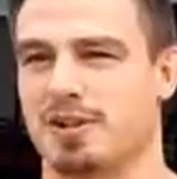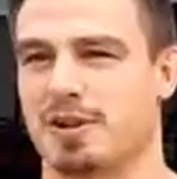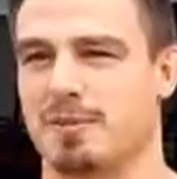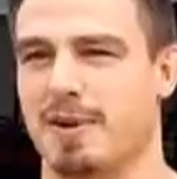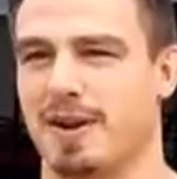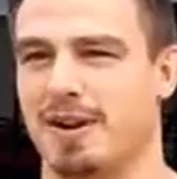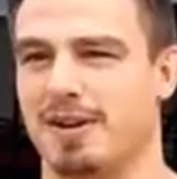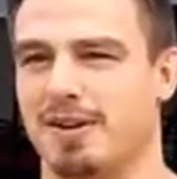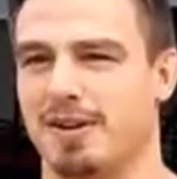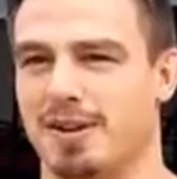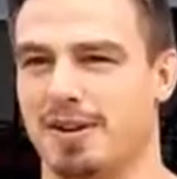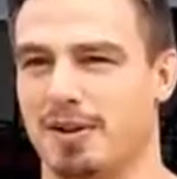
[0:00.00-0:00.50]

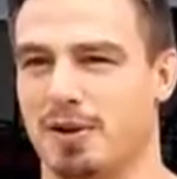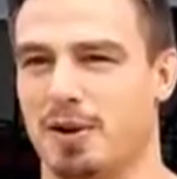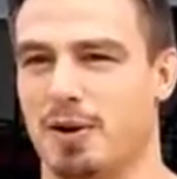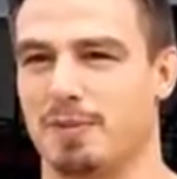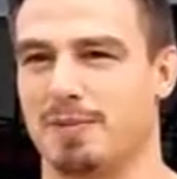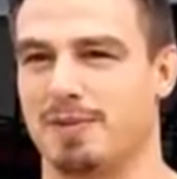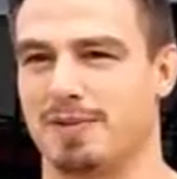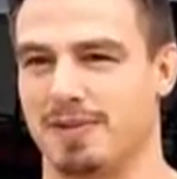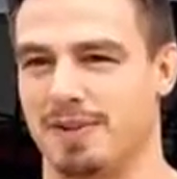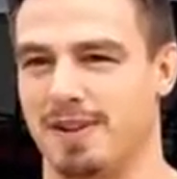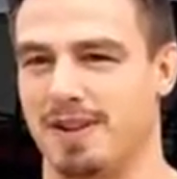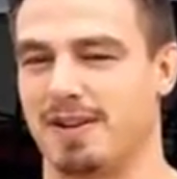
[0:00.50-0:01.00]
in. You hope
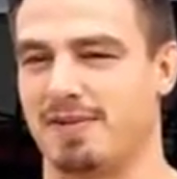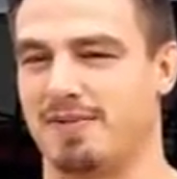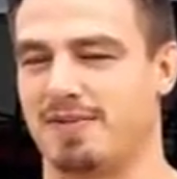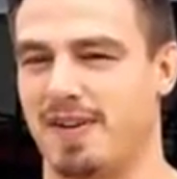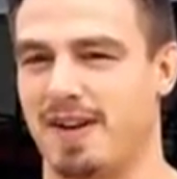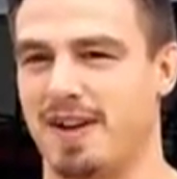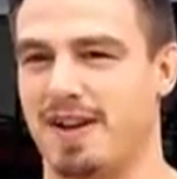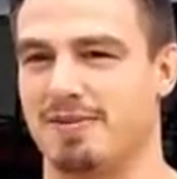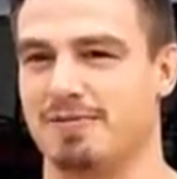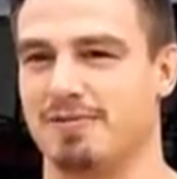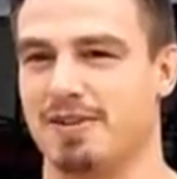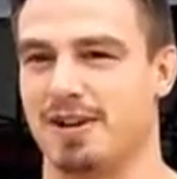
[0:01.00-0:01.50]
they
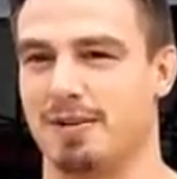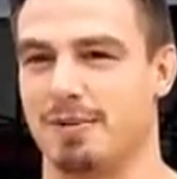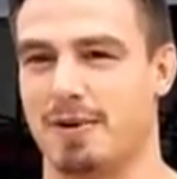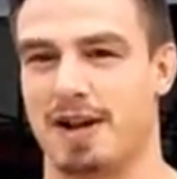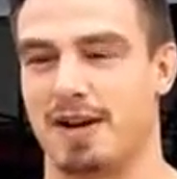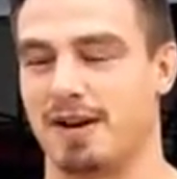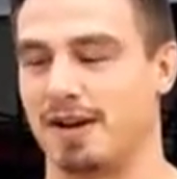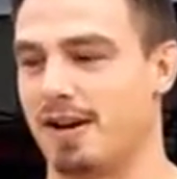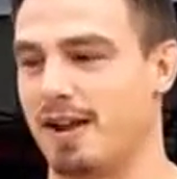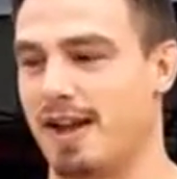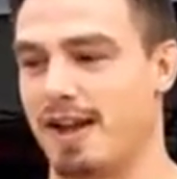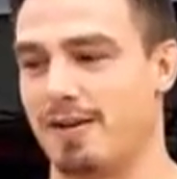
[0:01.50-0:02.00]
fit in really
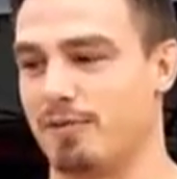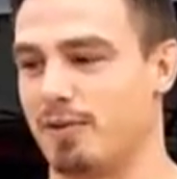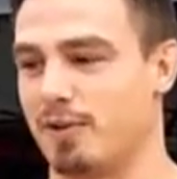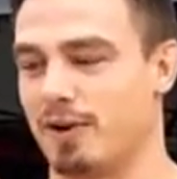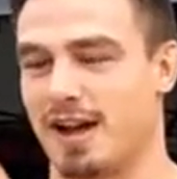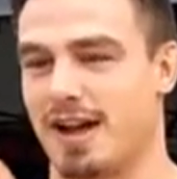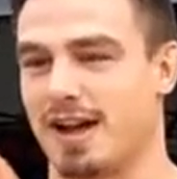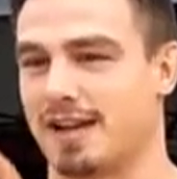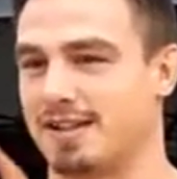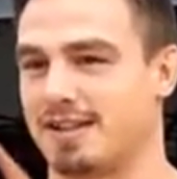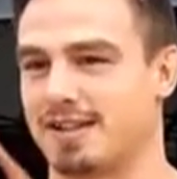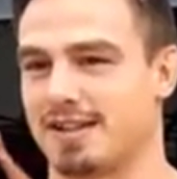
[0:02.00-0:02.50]
well, and everyone
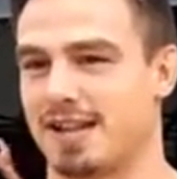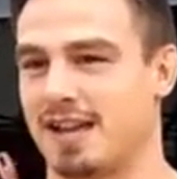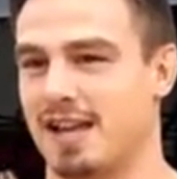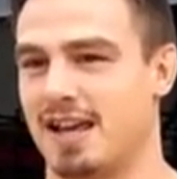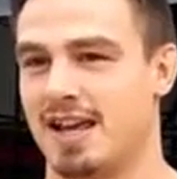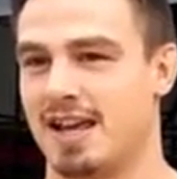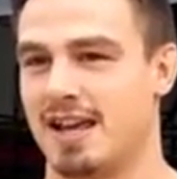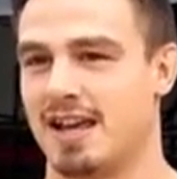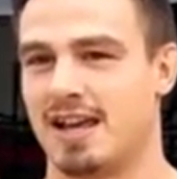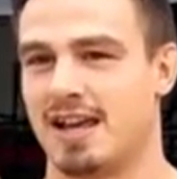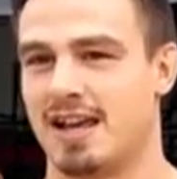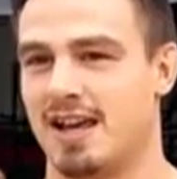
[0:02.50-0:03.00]
has.
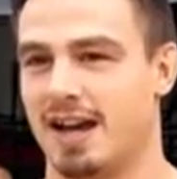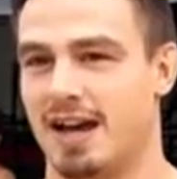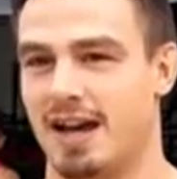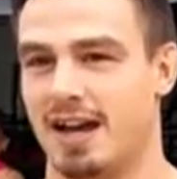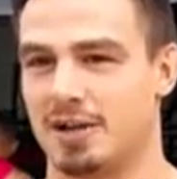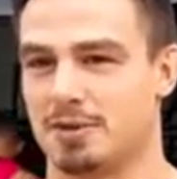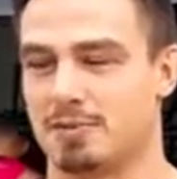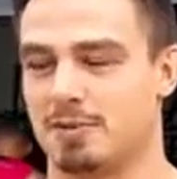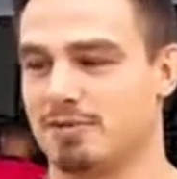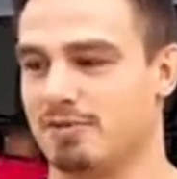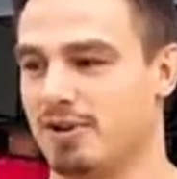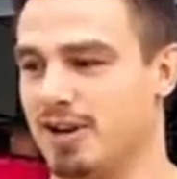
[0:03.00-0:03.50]

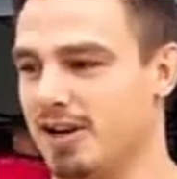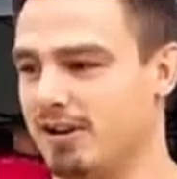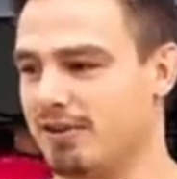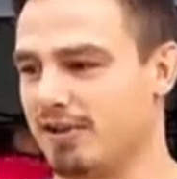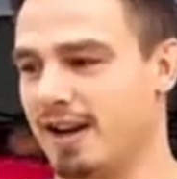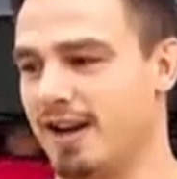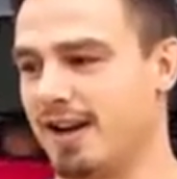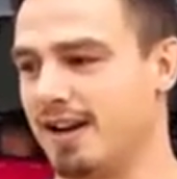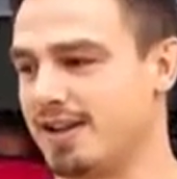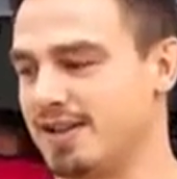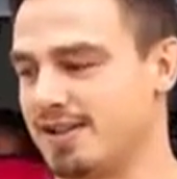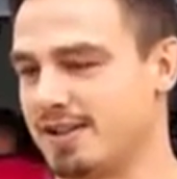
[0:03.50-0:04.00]
It's been really
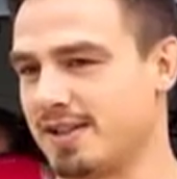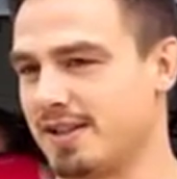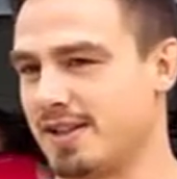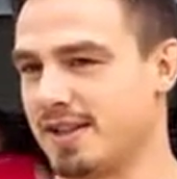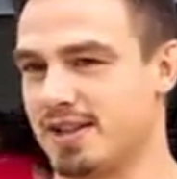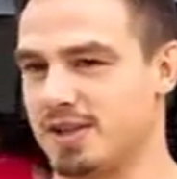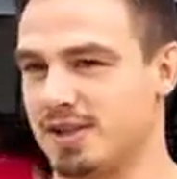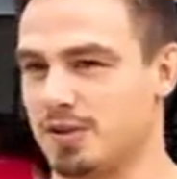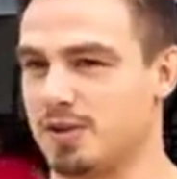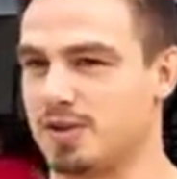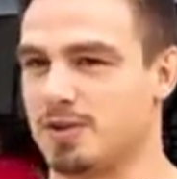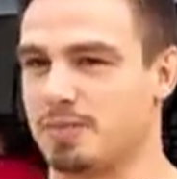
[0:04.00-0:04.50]
great, and
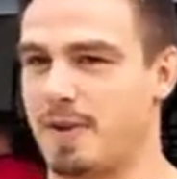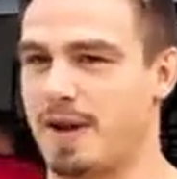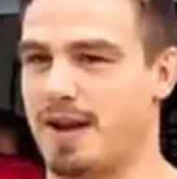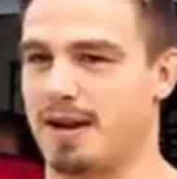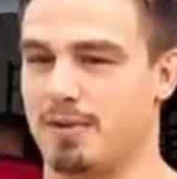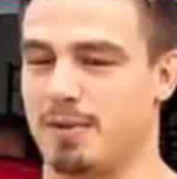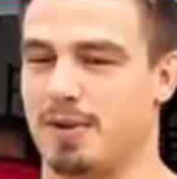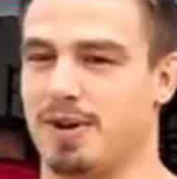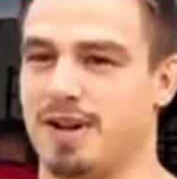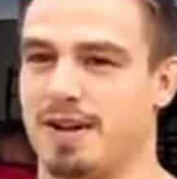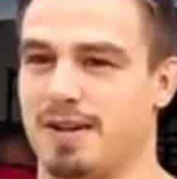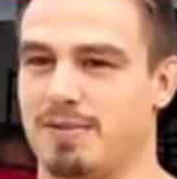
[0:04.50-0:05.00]
it's better
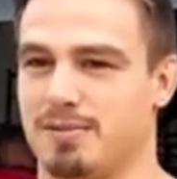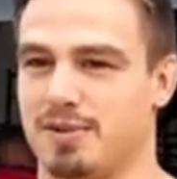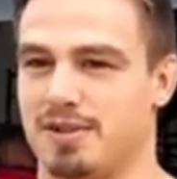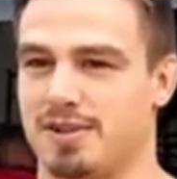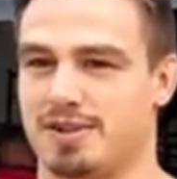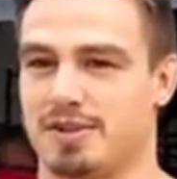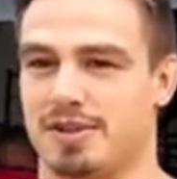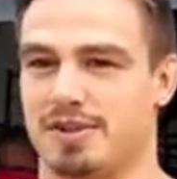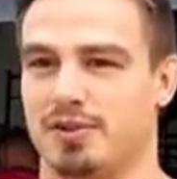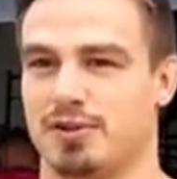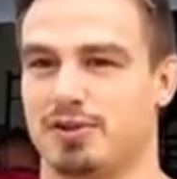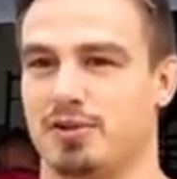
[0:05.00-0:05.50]
when everyone's
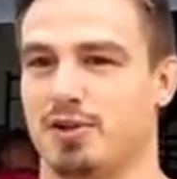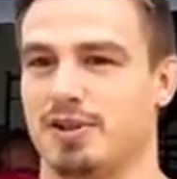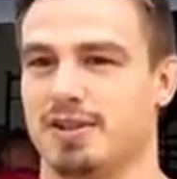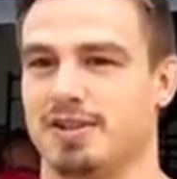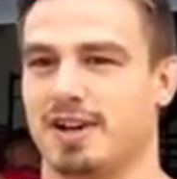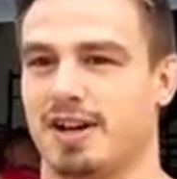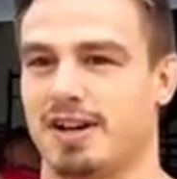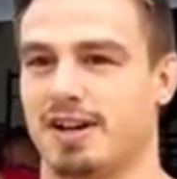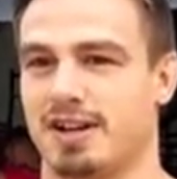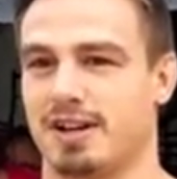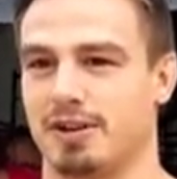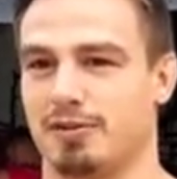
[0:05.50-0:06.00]
a sort of
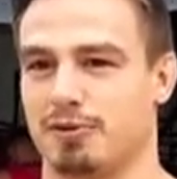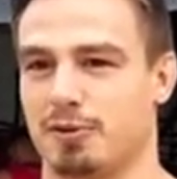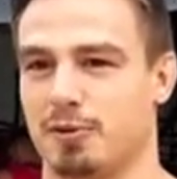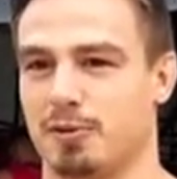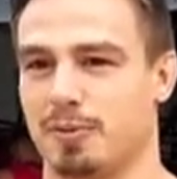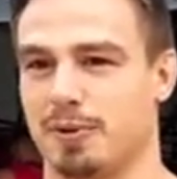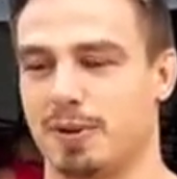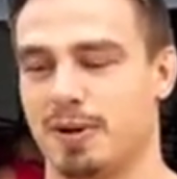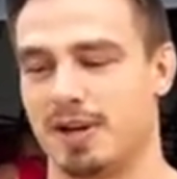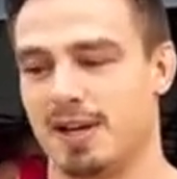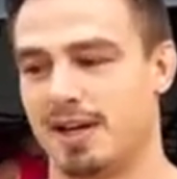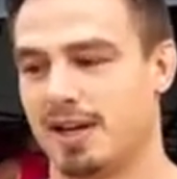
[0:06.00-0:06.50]
tight-knit group,
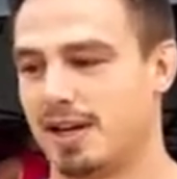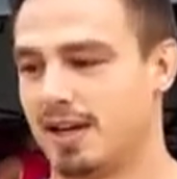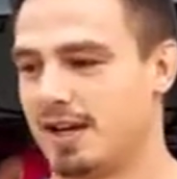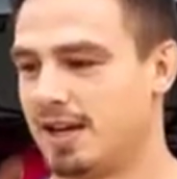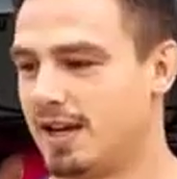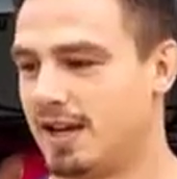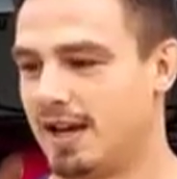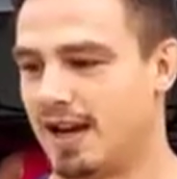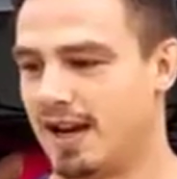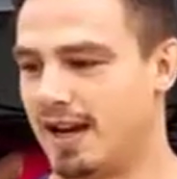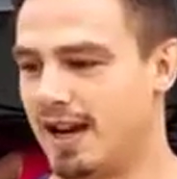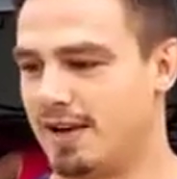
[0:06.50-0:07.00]

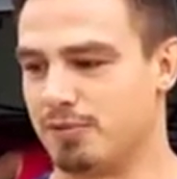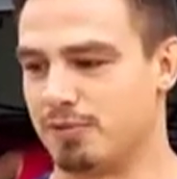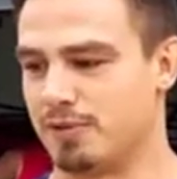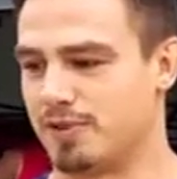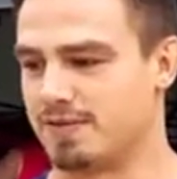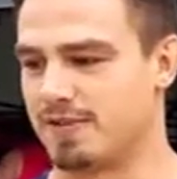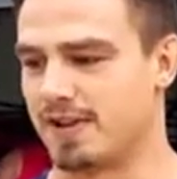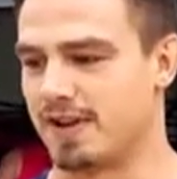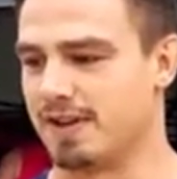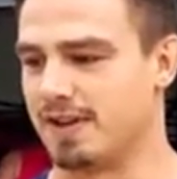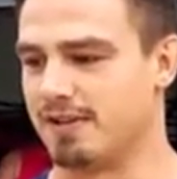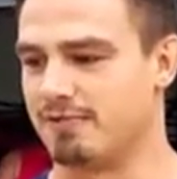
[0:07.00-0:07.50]
and everyone's
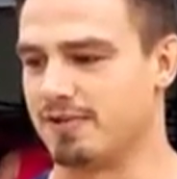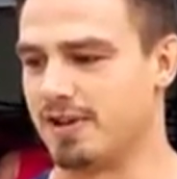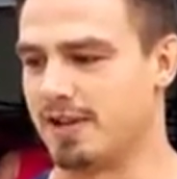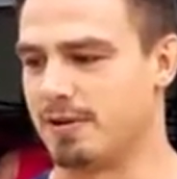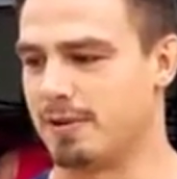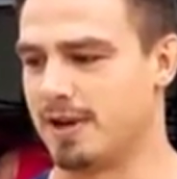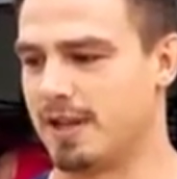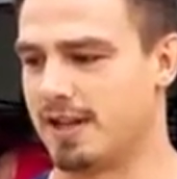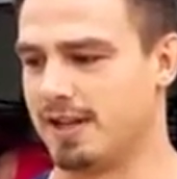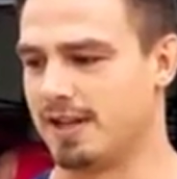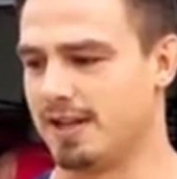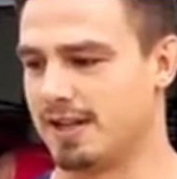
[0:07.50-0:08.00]
fitted in really well.